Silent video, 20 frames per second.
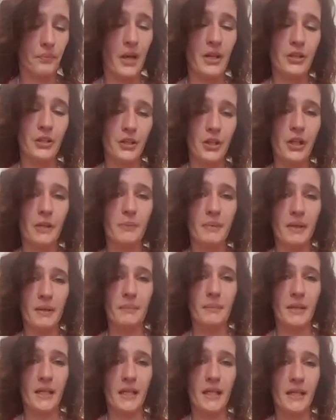you could be
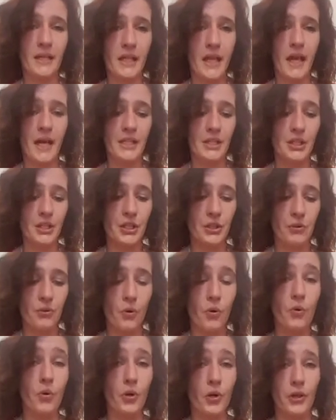being lied
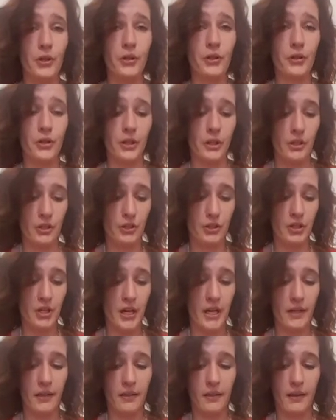to, or you're going to
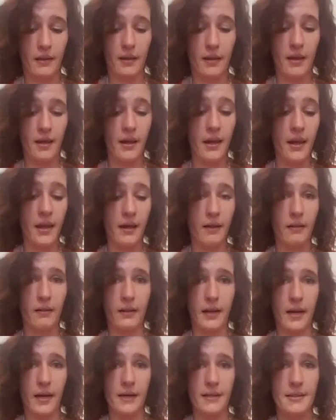shake the hell
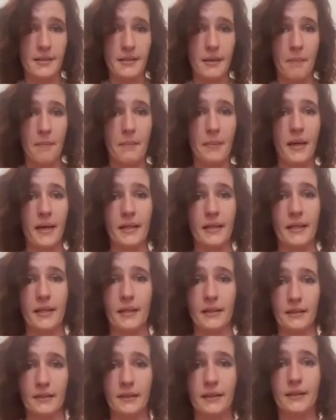out of
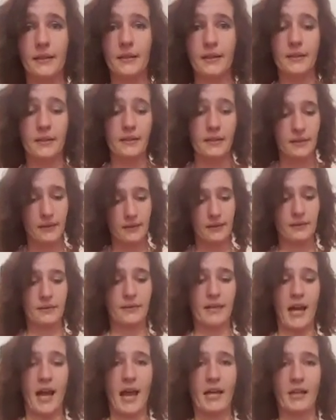somebody
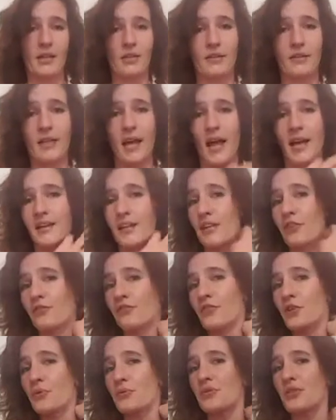that
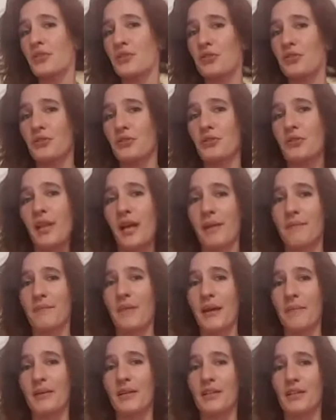
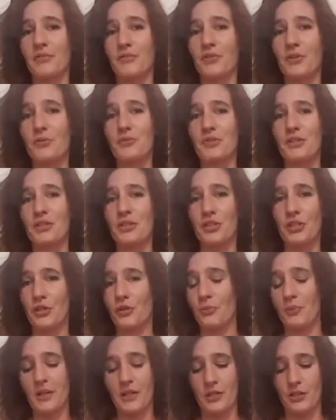may be confusing to
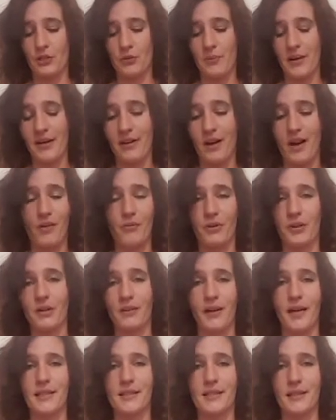you, because you may not
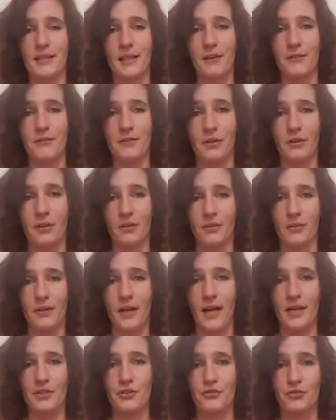realize that they feel
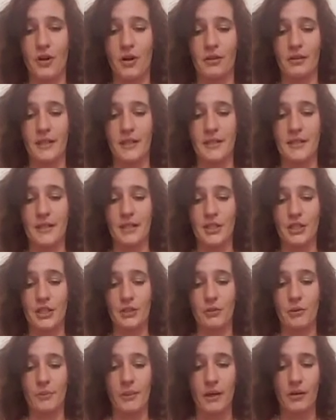as strongly as they
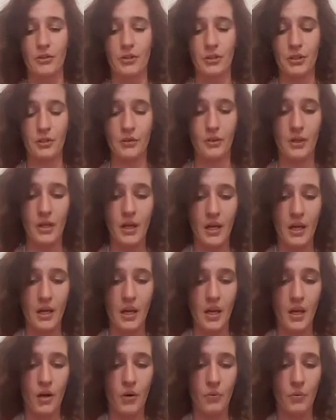do about you.
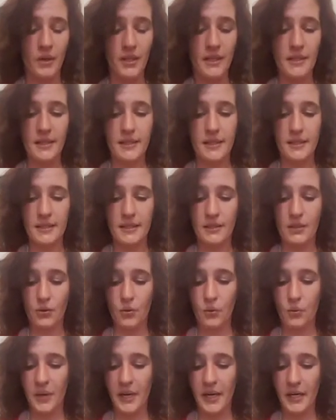What is this
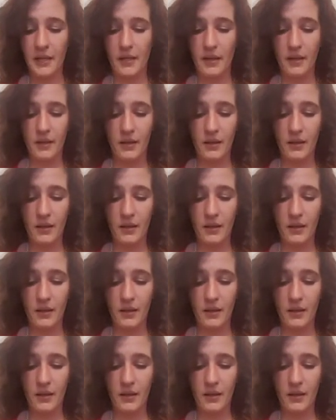King